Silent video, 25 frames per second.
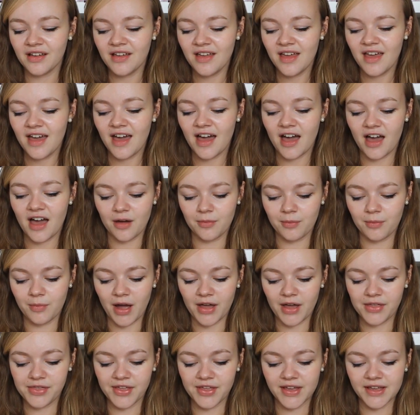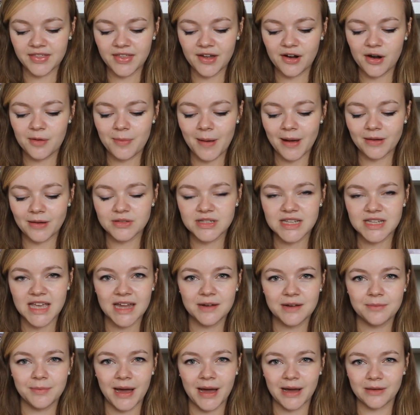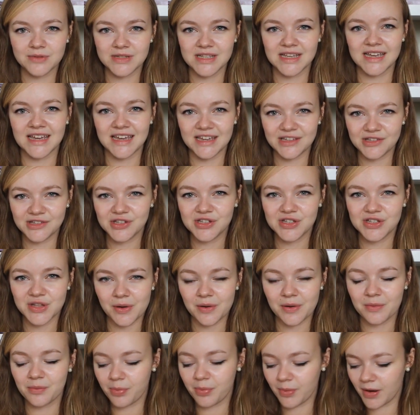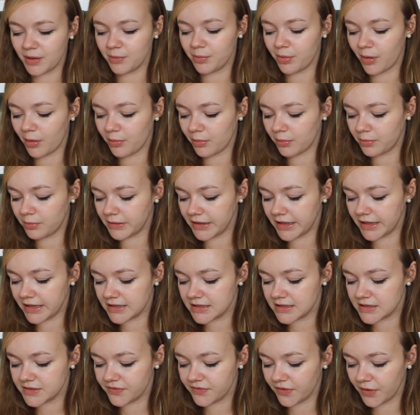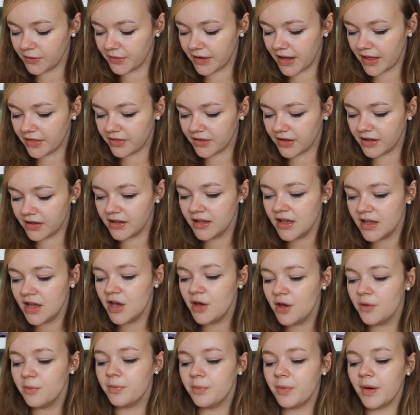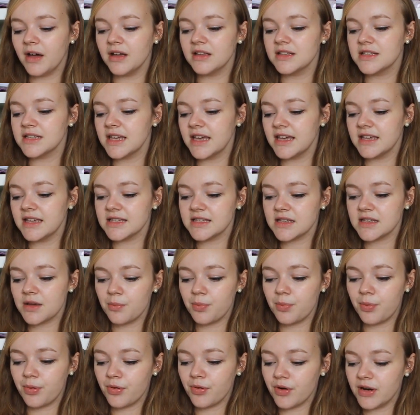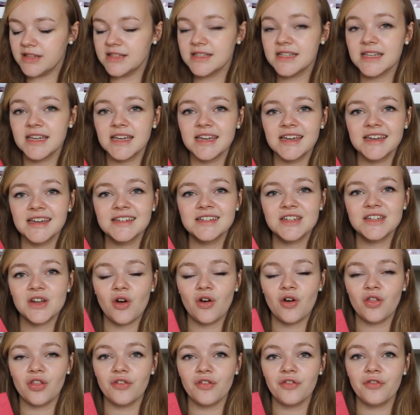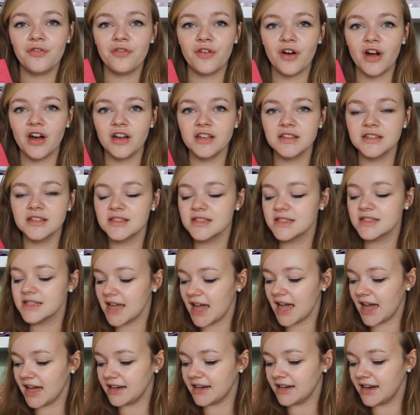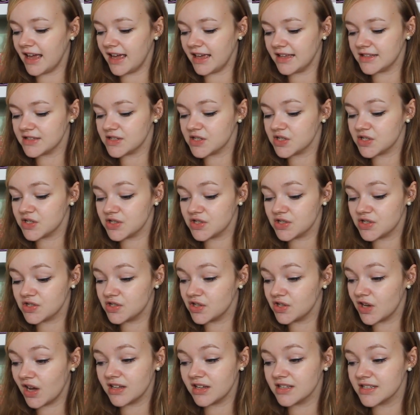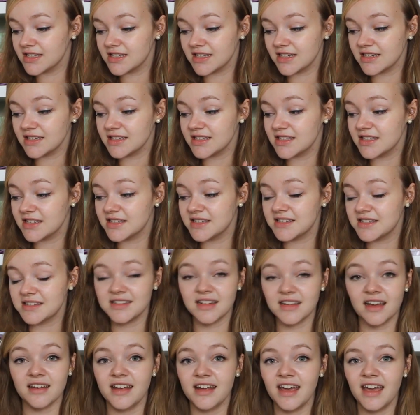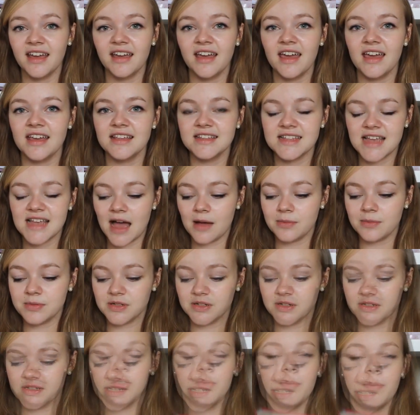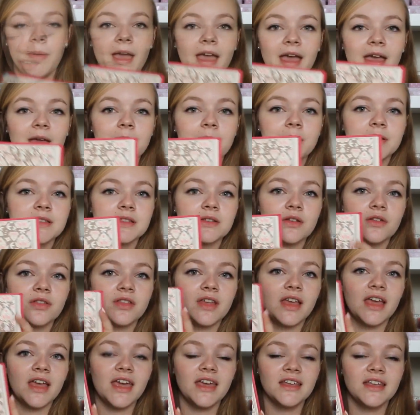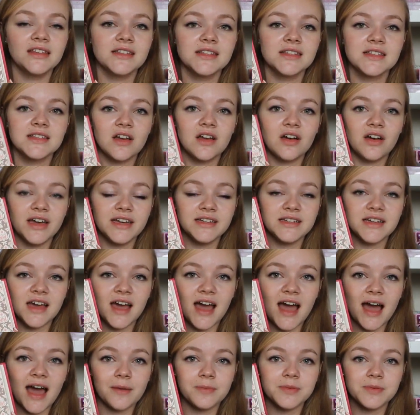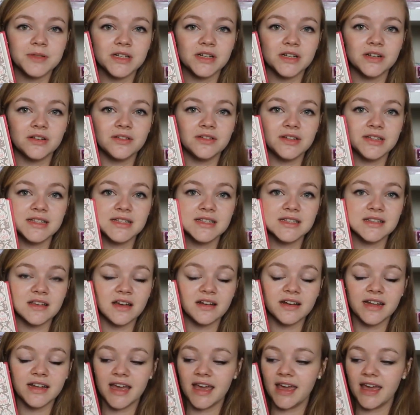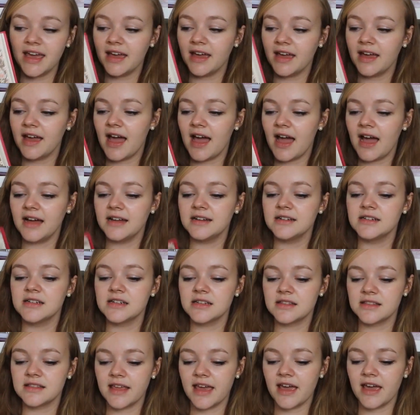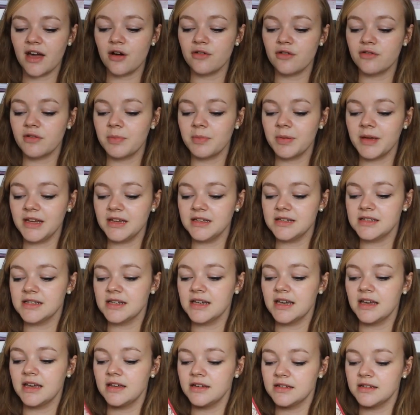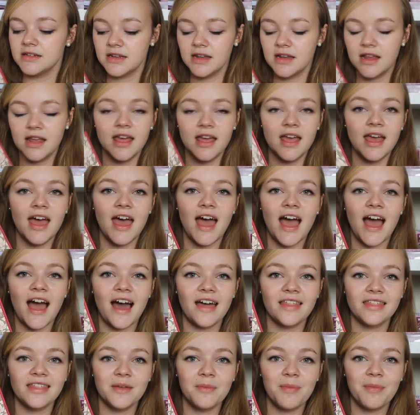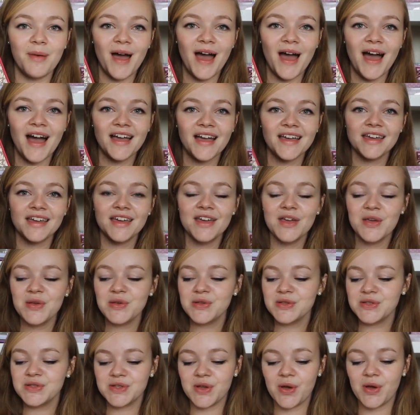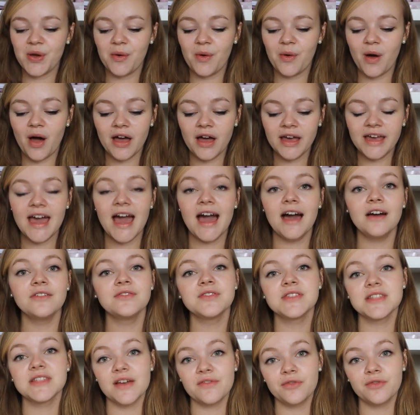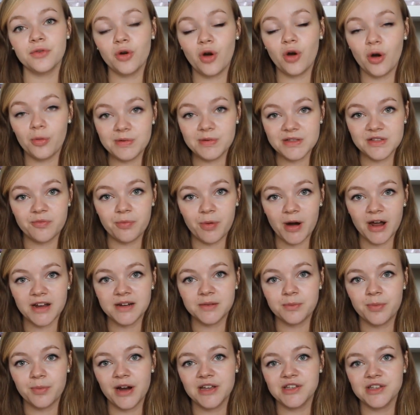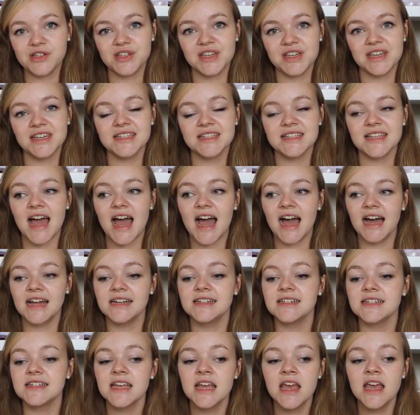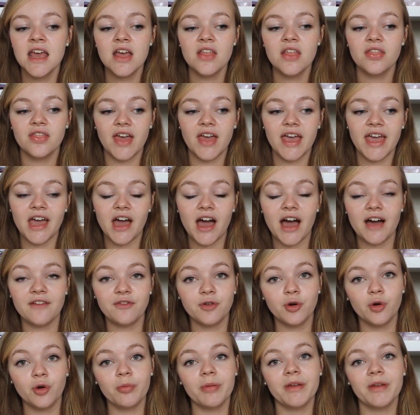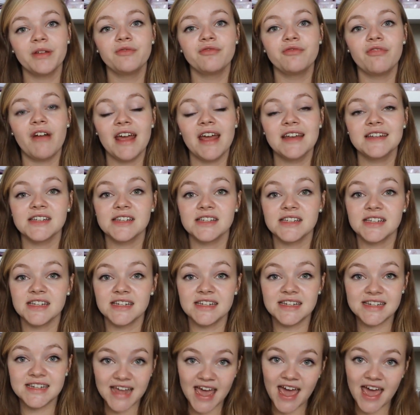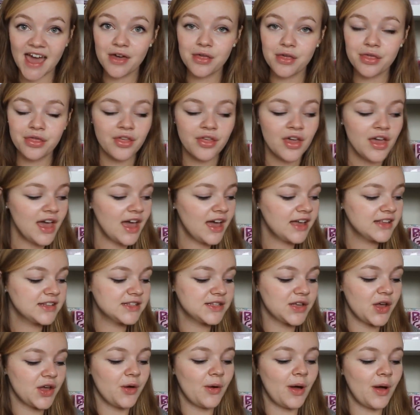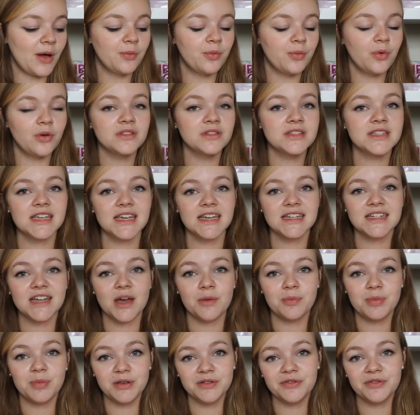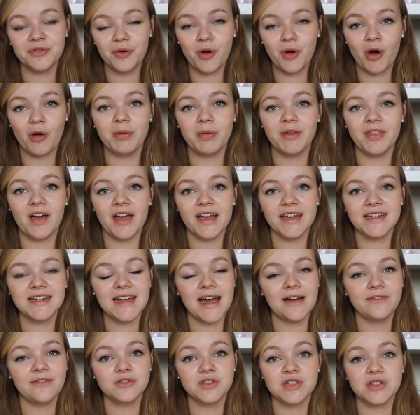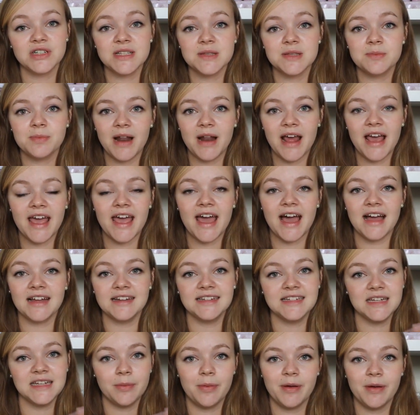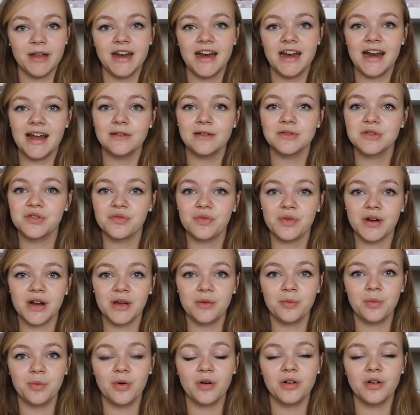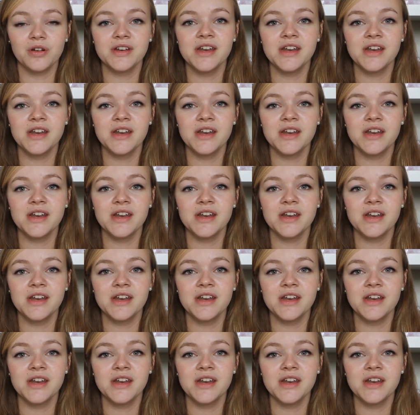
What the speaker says: I think they're about £10 each, so it probably is faux leather. But it's printed on the front and it's just stunning. It's absolutely stunning. The papers on the inside are absolutely stunning and they are repeated at the back. So I have several copies of Pride and Prejudice and they have all been read to death. So I wanted a beautiful copy that I can have on display and dip in and out of when I want.